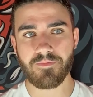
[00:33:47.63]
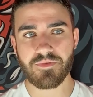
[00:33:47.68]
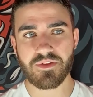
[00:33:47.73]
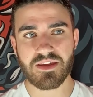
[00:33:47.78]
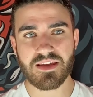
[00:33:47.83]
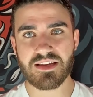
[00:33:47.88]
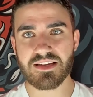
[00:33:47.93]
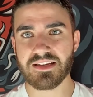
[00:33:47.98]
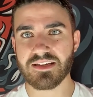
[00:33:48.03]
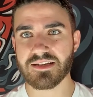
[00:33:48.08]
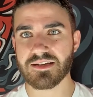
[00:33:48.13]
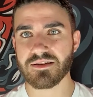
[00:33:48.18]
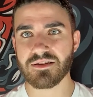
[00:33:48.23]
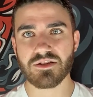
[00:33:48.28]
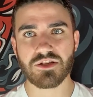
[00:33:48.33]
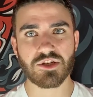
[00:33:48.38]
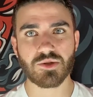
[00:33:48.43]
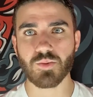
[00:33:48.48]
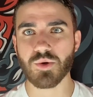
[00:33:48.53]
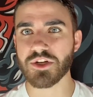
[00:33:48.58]
He
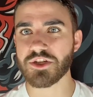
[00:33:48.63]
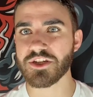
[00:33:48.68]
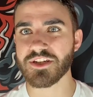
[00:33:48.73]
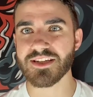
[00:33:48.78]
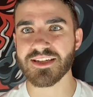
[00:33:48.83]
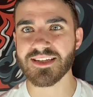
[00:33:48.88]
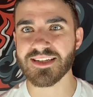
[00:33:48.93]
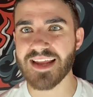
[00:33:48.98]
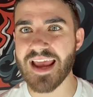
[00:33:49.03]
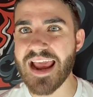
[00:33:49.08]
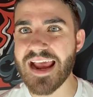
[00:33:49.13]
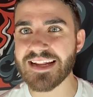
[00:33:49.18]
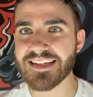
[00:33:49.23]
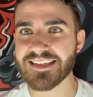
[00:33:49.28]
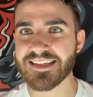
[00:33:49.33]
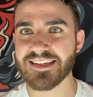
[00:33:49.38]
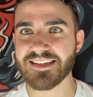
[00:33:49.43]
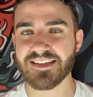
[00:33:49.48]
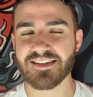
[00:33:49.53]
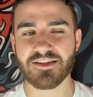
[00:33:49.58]
switches
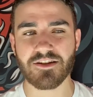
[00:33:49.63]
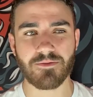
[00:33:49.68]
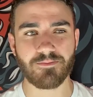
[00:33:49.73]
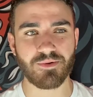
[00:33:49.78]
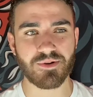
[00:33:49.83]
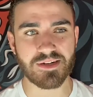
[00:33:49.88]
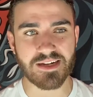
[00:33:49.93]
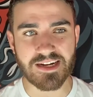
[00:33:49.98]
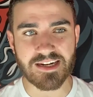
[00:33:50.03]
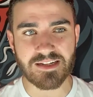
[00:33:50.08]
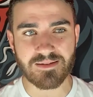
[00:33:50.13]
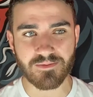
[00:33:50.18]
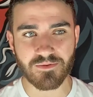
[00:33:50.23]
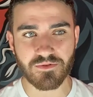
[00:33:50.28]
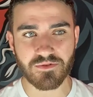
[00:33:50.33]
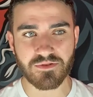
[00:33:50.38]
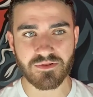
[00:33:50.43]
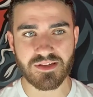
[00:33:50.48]
stances. He's unpredictable.